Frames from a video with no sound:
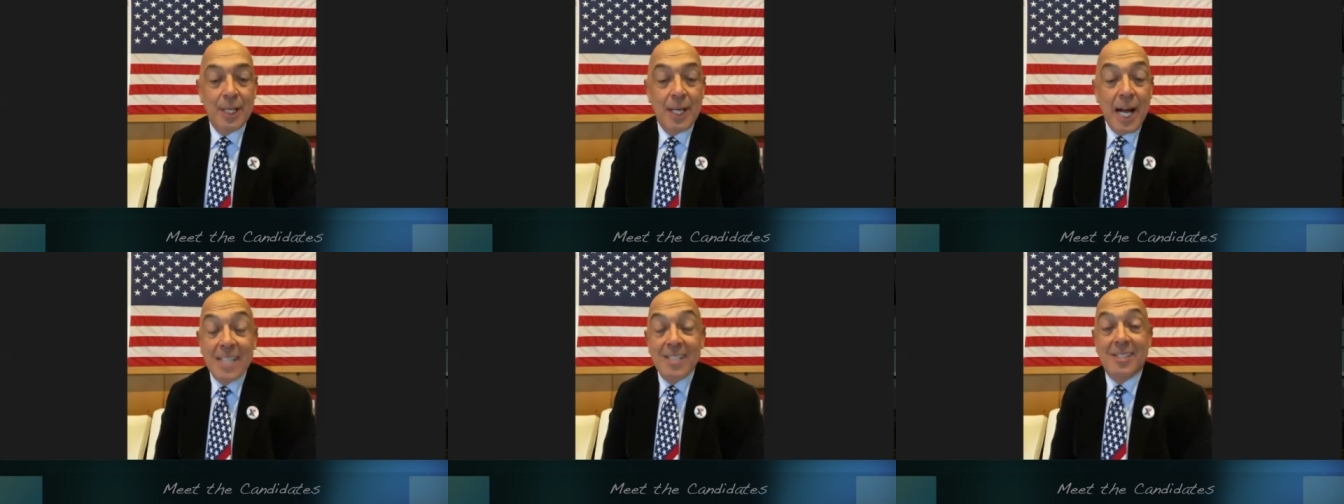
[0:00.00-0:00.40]

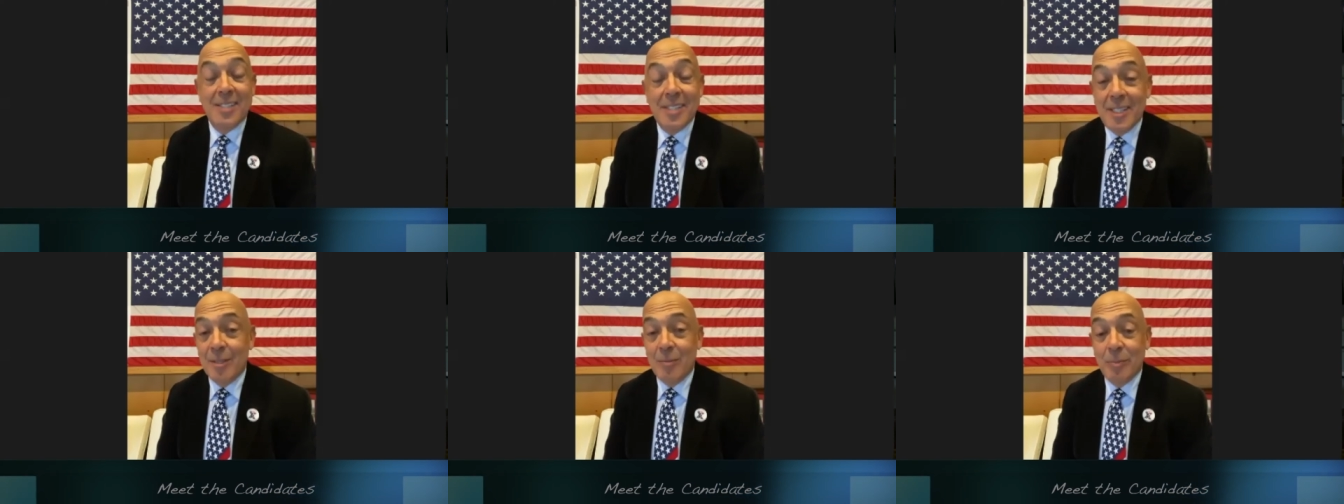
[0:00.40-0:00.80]
I
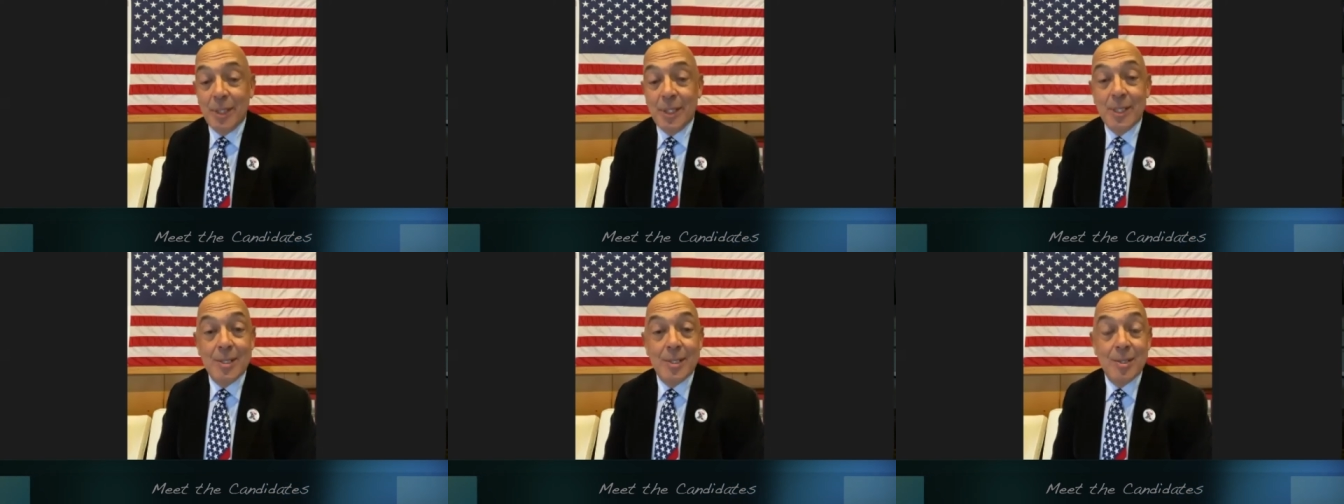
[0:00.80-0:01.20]
see it
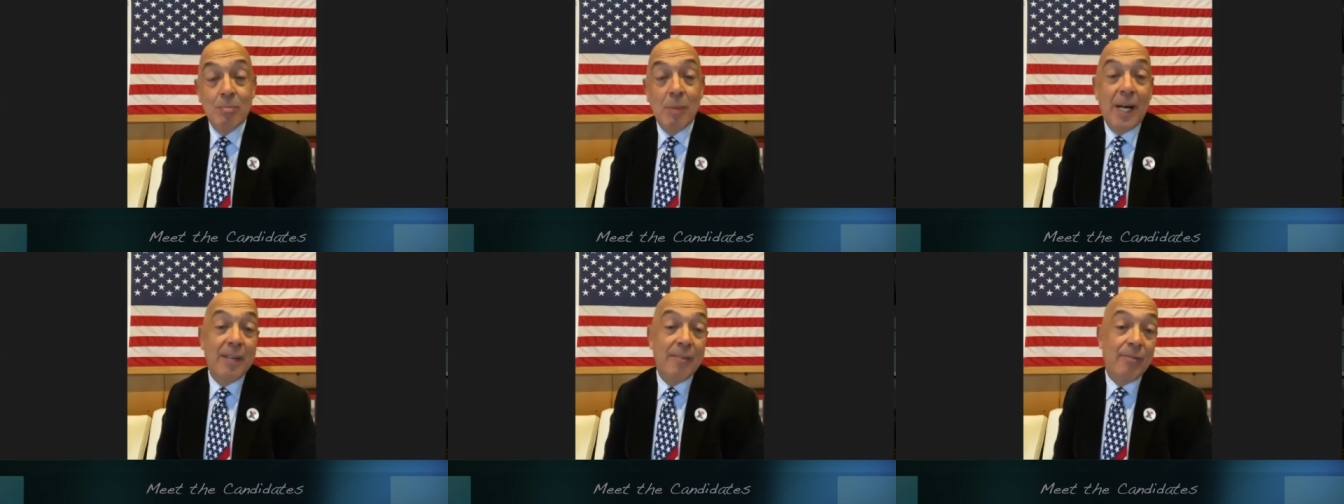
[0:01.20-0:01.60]
because
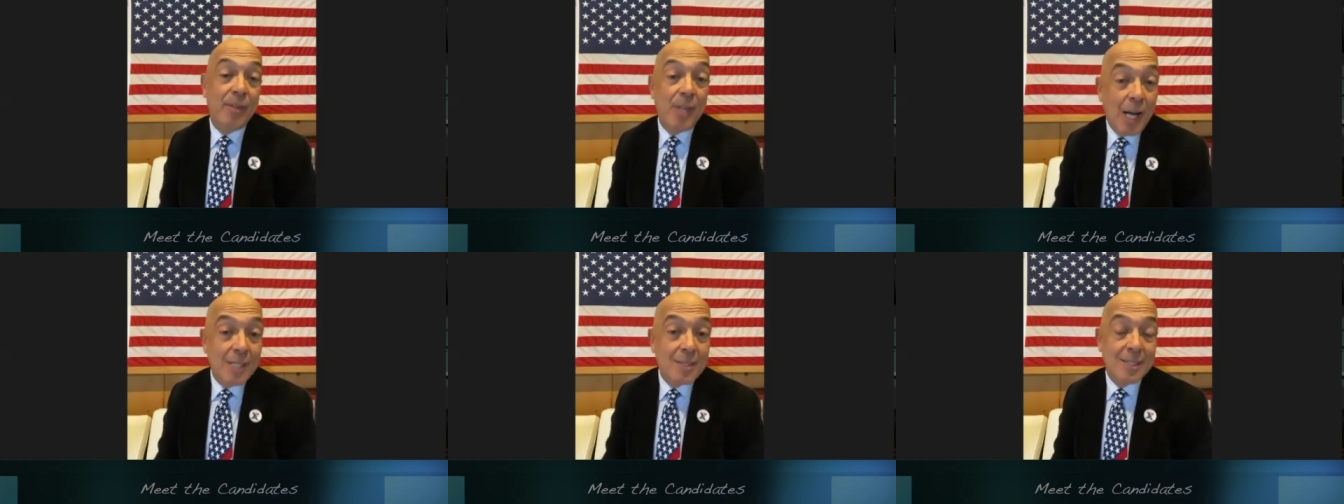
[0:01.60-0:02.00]
my
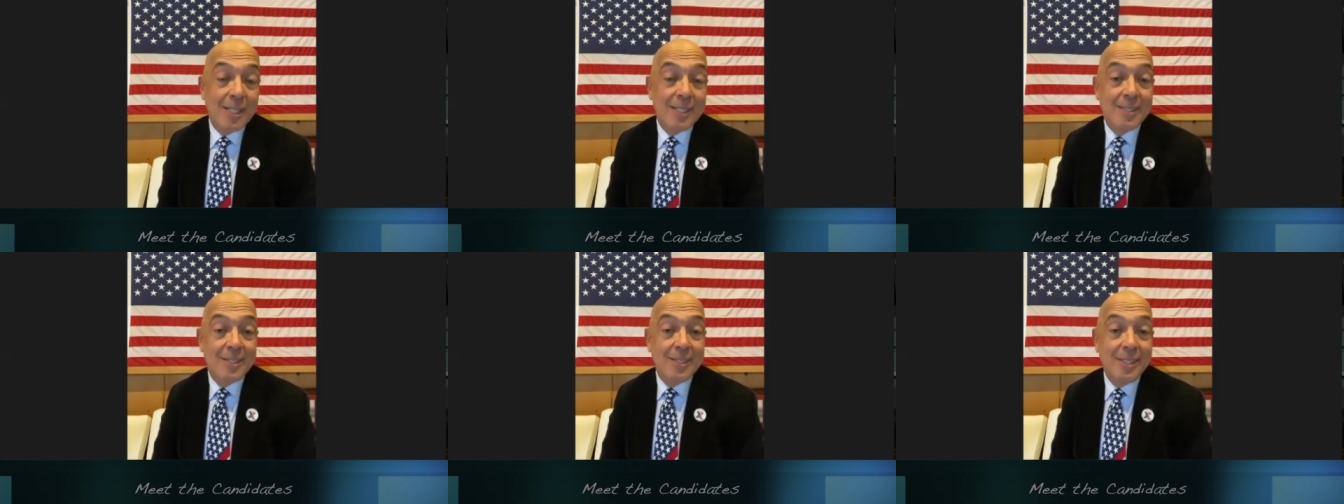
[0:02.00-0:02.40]

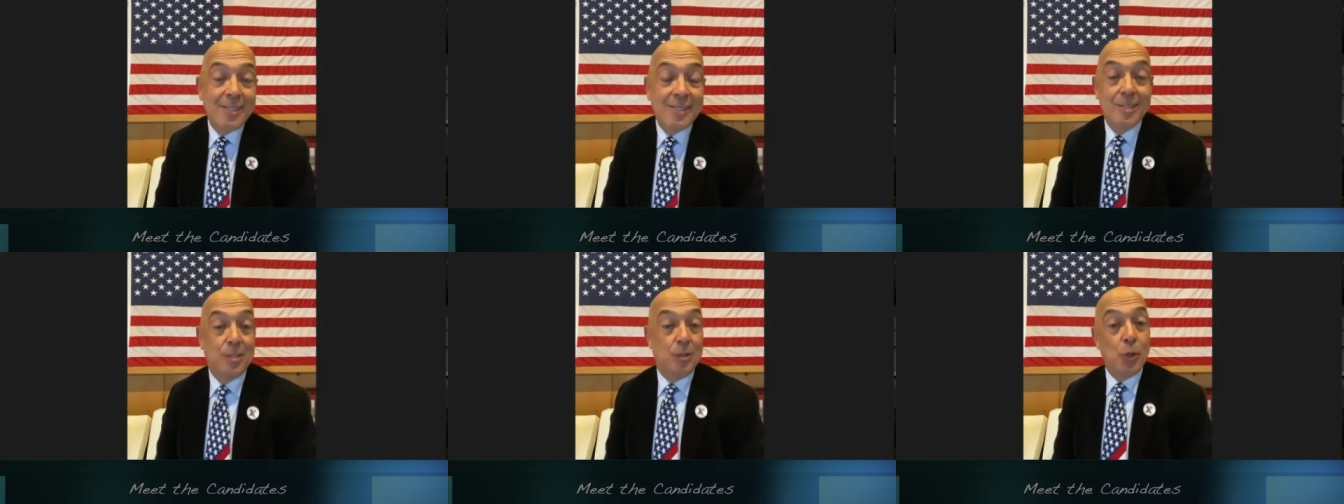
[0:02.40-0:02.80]
fiance
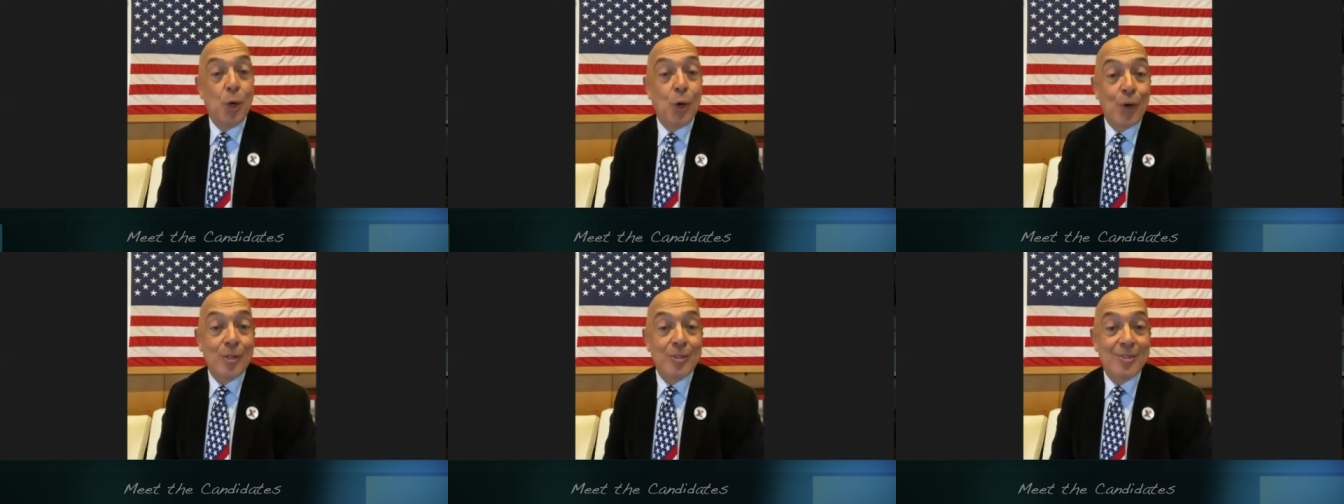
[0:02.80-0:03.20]
Denise is a
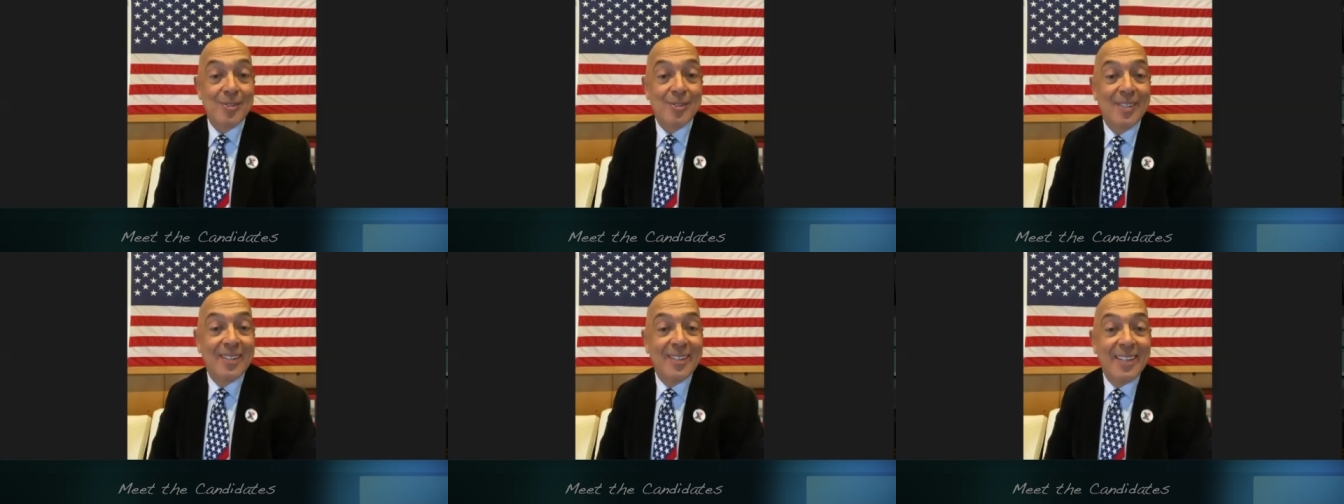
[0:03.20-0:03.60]
nurse.
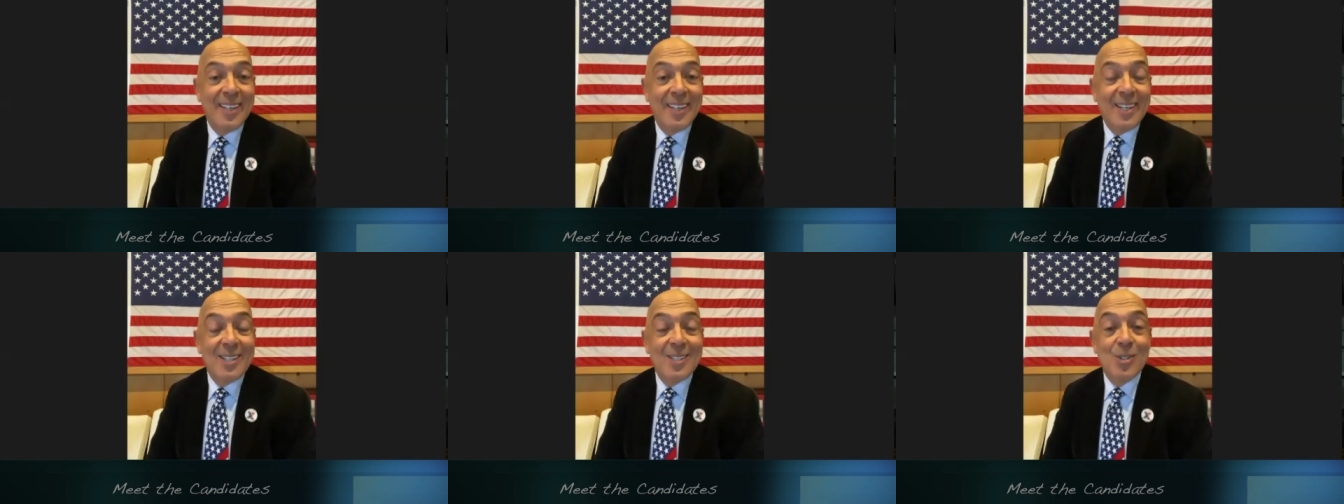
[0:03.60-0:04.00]

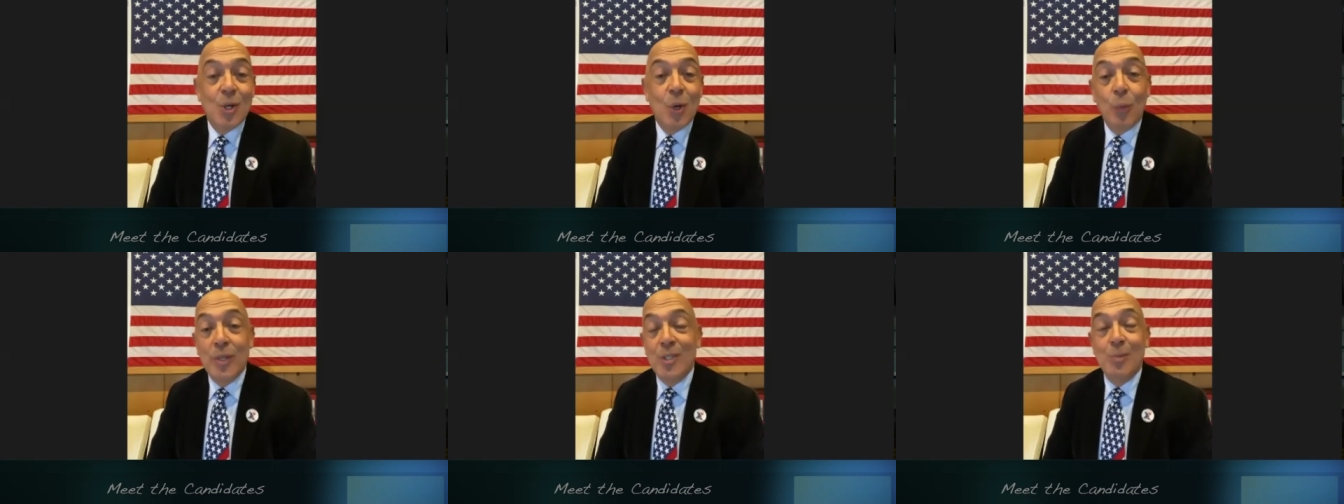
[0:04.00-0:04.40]
Mm. So
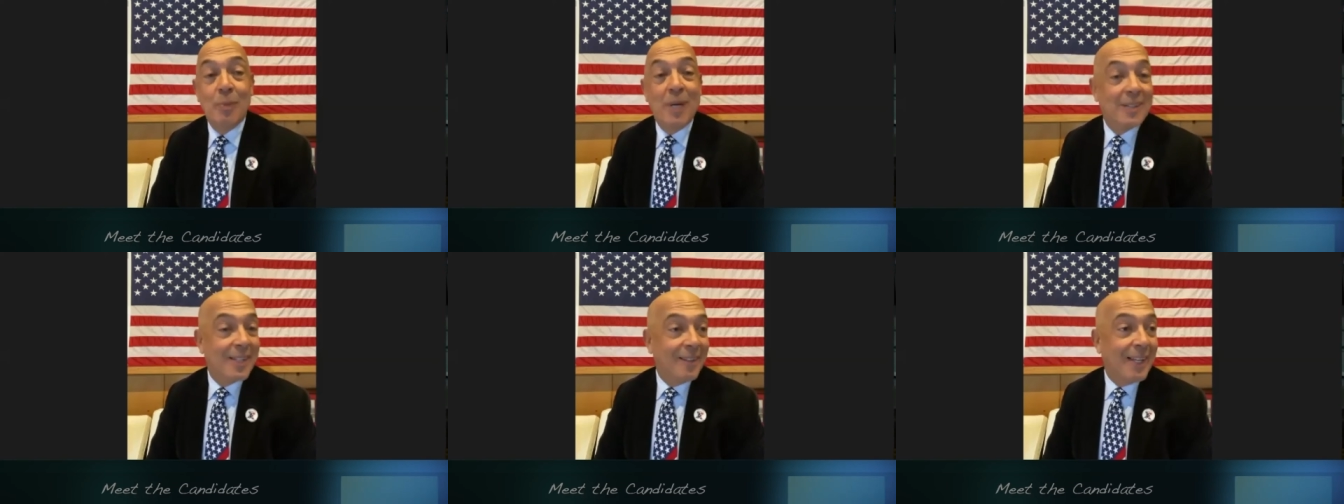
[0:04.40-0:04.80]
we
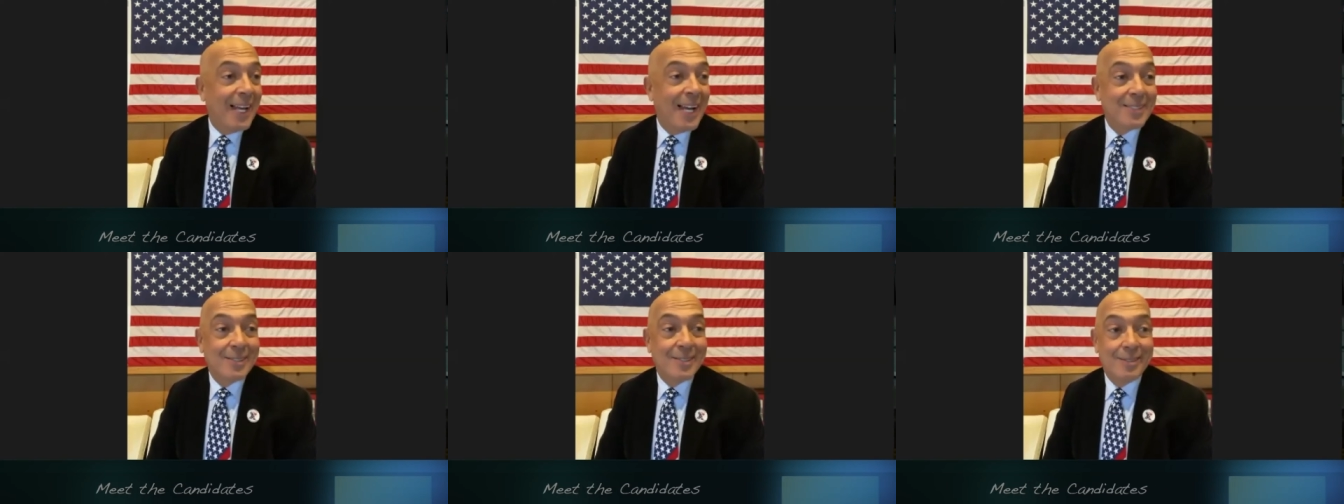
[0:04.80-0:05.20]
spent the
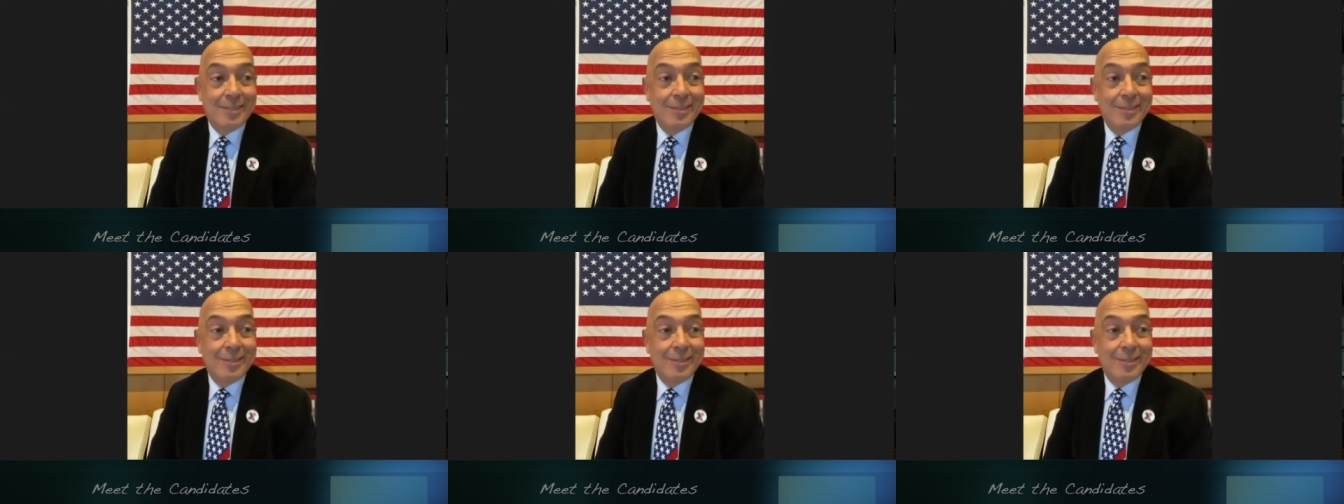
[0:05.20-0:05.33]
last